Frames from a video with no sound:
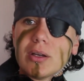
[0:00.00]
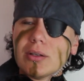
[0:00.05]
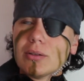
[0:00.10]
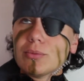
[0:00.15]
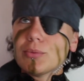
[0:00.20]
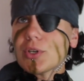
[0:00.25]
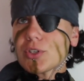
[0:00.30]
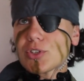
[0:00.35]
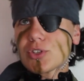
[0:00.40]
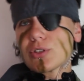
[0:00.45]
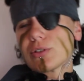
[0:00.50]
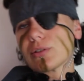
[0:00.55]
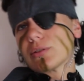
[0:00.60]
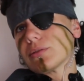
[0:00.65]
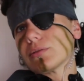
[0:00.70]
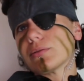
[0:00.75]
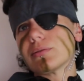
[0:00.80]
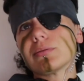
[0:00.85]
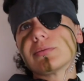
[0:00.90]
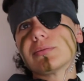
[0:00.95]
which
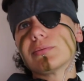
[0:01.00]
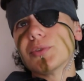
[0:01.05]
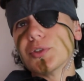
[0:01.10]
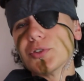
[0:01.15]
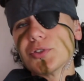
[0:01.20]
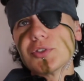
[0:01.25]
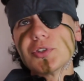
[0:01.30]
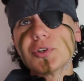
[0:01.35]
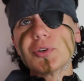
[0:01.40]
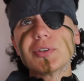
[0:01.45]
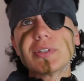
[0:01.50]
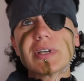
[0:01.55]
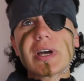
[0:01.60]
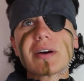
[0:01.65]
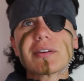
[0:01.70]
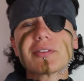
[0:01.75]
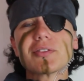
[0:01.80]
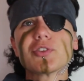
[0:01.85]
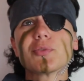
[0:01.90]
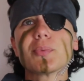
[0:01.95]
was no
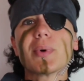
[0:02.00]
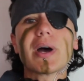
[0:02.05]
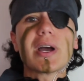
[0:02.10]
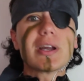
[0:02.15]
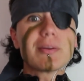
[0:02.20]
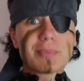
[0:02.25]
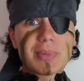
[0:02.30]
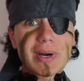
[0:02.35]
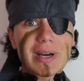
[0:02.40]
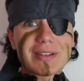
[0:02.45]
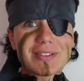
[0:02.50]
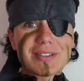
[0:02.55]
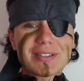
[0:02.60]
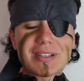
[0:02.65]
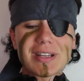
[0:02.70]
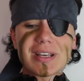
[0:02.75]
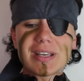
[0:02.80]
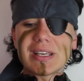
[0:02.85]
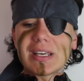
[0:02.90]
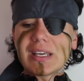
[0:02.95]
doubt inspired by
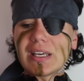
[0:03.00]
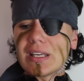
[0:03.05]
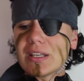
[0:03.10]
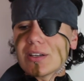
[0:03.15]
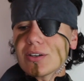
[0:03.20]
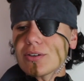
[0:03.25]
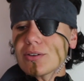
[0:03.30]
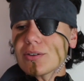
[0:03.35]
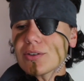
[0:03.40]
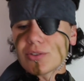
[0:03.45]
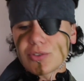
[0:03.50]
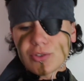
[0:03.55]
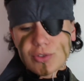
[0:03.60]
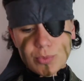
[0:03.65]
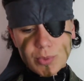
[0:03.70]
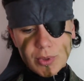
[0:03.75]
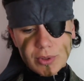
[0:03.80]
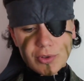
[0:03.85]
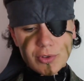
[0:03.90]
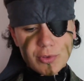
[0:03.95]
Snake Eater, as
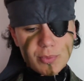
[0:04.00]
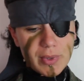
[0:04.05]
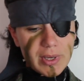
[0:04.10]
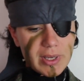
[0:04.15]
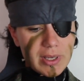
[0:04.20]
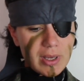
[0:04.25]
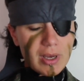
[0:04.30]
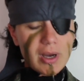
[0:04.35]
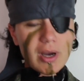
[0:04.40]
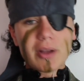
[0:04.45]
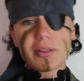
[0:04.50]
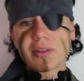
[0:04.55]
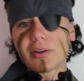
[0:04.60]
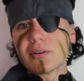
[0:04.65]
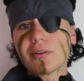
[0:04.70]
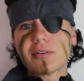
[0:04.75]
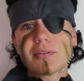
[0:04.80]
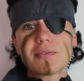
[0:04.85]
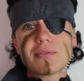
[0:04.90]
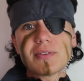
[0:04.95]
well as my other
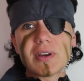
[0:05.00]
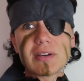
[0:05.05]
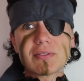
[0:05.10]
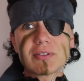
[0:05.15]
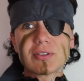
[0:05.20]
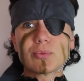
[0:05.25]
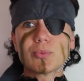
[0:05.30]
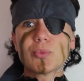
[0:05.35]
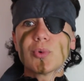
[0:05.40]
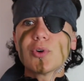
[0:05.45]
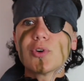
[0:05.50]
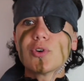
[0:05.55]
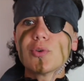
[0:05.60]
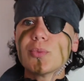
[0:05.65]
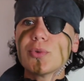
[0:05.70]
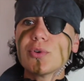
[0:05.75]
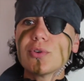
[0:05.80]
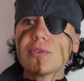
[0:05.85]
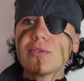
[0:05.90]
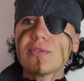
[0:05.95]
favourite war
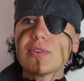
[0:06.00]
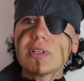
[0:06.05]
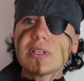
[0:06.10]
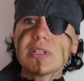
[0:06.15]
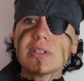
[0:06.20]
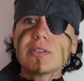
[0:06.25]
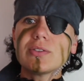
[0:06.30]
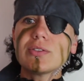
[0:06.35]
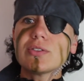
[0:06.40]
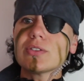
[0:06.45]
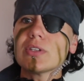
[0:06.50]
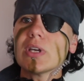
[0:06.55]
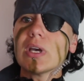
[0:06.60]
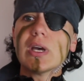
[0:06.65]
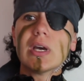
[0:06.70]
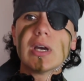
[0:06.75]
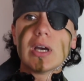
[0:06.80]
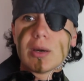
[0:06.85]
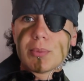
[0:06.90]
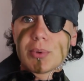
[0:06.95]
movies,
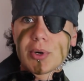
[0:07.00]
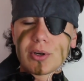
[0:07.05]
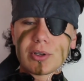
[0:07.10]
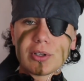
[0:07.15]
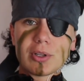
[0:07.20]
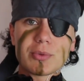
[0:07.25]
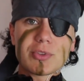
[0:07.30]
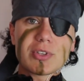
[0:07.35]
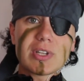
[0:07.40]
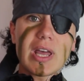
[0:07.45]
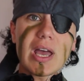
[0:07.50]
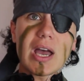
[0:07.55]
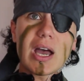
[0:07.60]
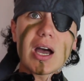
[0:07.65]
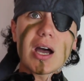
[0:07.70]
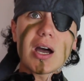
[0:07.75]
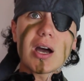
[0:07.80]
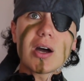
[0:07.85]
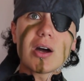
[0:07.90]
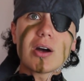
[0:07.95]
Apocalypse
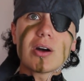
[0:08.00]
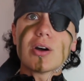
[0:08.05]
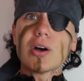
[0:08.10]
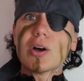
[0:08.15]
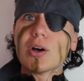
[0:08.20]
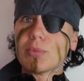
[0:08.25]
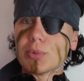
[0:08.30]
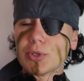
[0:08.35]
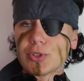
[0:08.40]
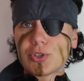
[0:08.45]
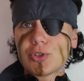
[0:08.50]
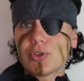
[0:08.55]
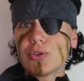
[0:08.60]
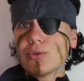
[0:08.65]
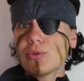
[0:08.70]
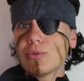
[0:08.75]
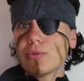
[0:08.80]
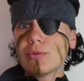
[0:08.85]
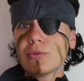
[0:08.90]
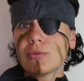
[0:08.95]
Now,
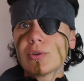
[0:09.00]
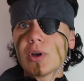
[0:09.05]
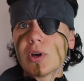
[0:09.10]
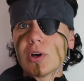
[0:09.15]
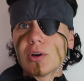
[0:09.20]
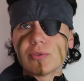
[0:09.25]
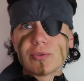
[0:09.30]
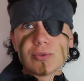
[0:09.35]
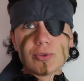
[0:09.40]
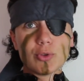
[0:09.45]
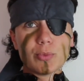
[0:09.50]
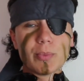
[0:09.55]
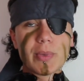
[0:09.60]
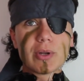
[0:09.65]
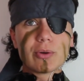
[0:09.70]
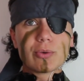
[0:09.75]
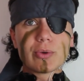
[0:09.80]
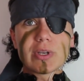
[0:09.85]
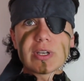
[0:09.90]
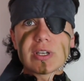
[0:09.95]
Platoon, Full
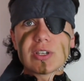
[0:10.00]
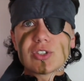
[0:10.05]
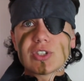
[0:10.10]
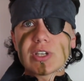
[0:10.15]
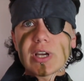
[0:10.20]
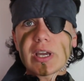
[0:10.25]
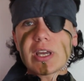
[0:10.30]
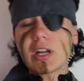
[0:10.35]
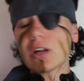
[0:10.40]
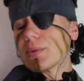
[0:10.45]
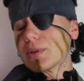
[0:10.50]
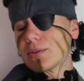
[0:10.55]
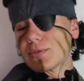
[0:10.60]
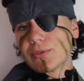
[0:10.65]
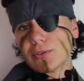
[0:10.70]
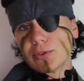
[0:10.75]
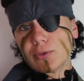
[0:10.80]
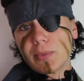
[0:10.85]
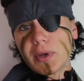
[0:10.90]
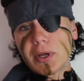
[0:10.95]
Metal
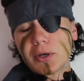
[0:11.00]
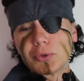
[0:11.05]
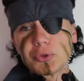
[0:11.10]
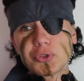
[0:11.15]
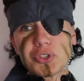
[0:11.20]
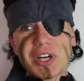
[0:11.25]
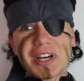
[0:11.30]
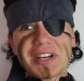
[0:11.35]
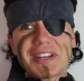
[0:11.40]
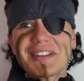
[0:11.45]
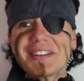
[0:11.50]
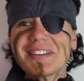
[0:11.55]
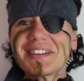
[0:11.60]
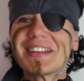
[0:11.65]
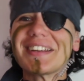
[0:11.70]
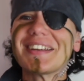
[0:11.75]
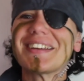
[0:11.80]
Jacket.